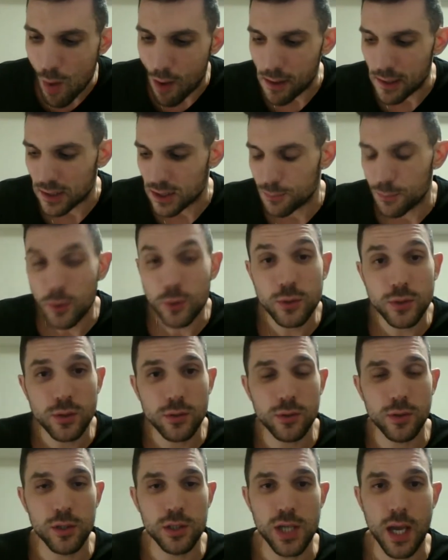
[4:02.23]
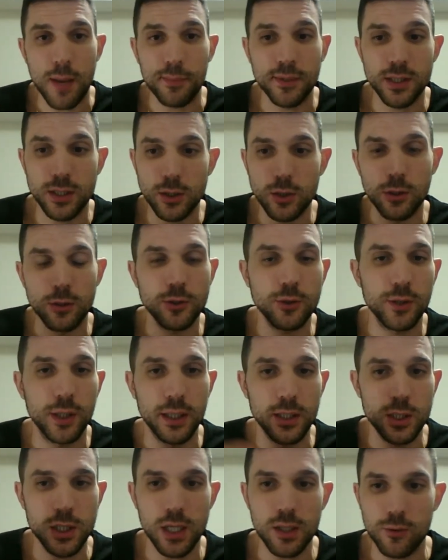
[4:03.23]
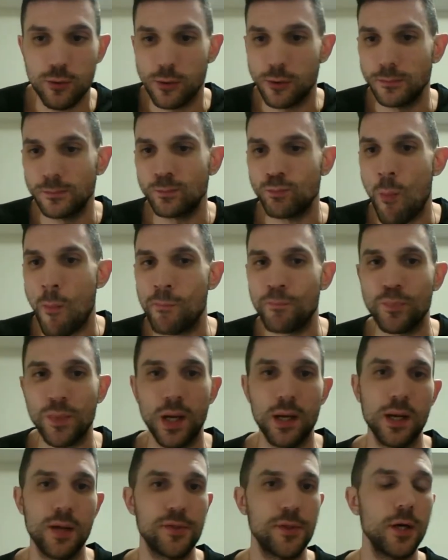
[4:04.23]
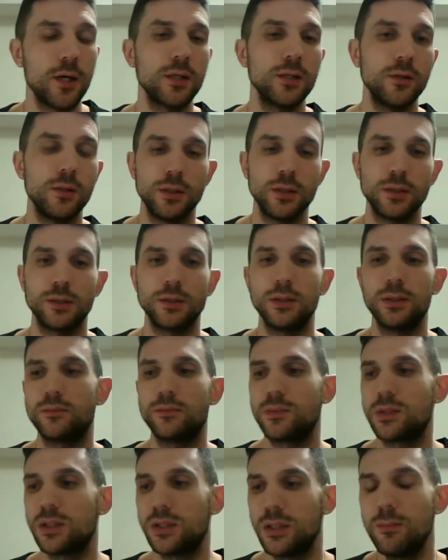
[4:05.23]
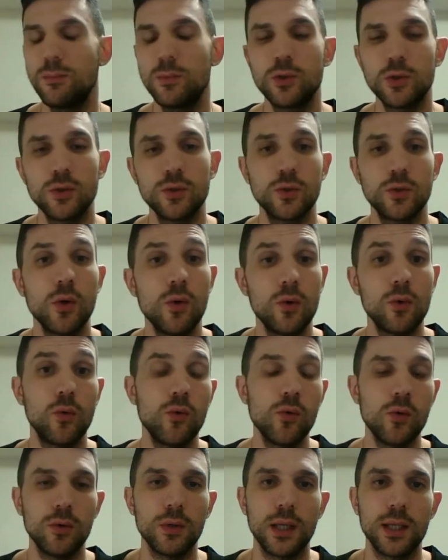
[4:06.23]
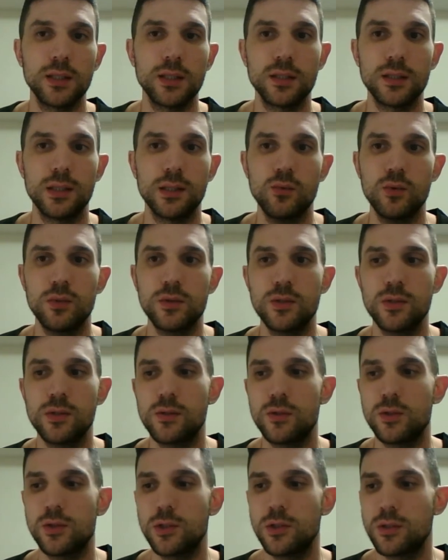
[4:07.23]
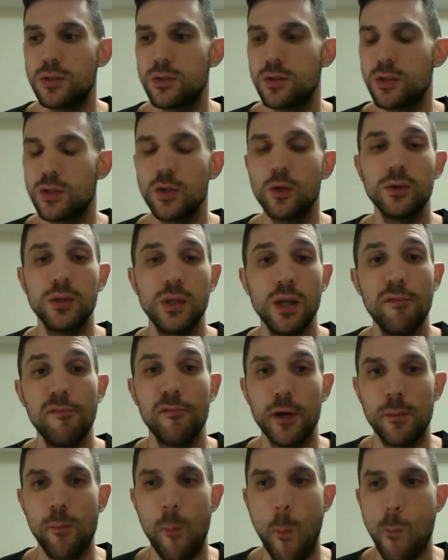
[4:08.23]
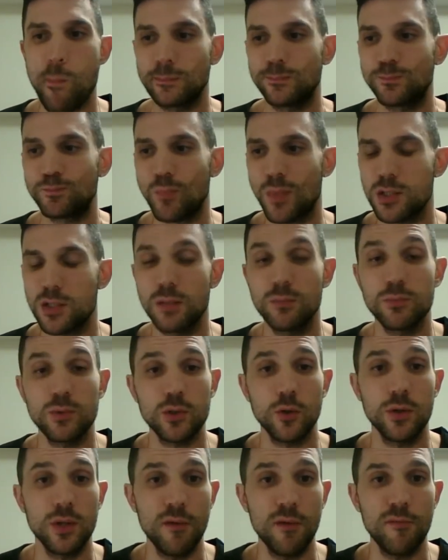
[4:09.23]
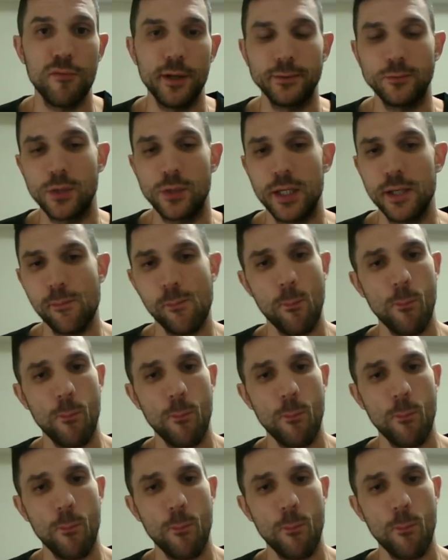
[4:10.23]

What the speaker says: exposed to the Japanese culture in general. And I thought it seemed so cool. Like it was just so different. It seemed so different, right?